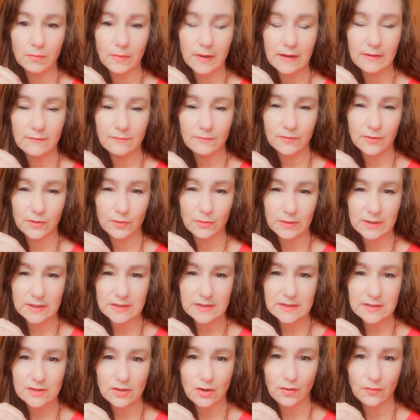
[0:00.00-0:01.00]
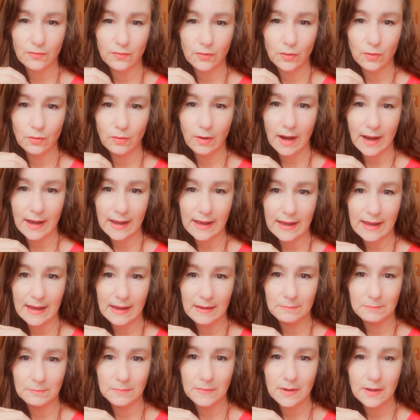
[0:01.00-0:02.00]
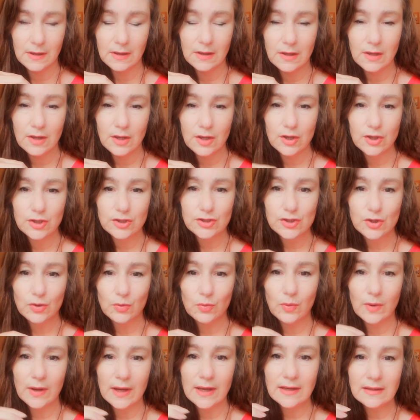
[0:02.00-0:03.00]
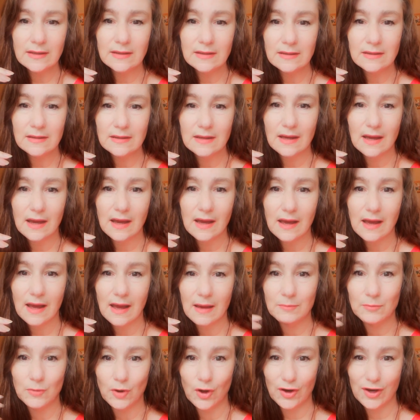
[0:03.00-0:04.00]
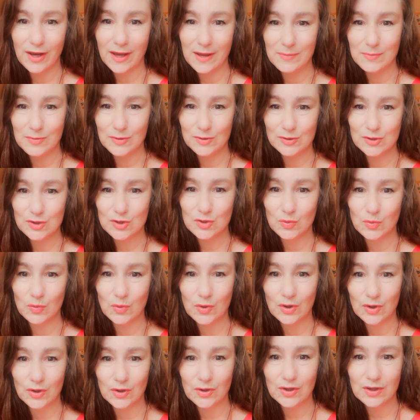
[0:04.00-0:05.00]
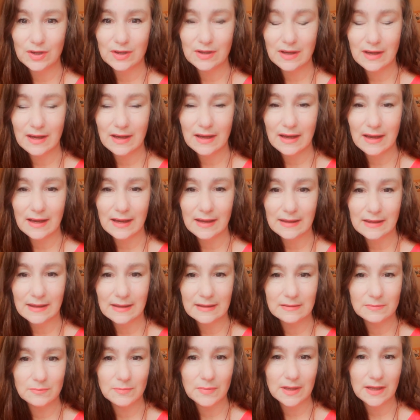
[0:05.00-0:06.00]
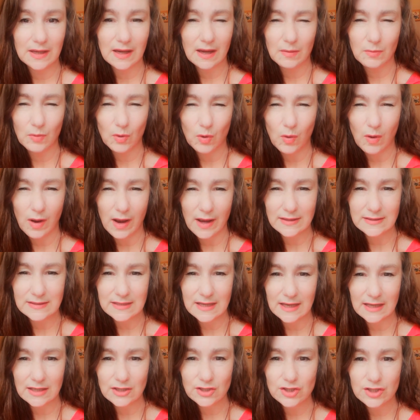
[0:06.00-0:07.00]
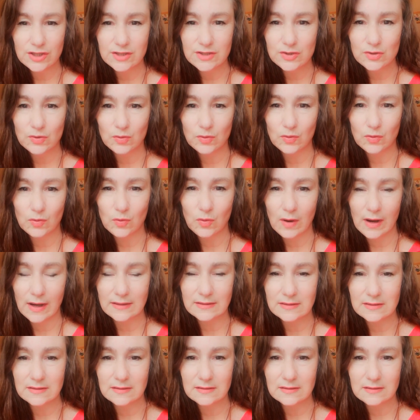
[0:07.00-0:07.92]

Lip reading: influence of who I am. So when I'm not able to work, I can become quite anxious or quite,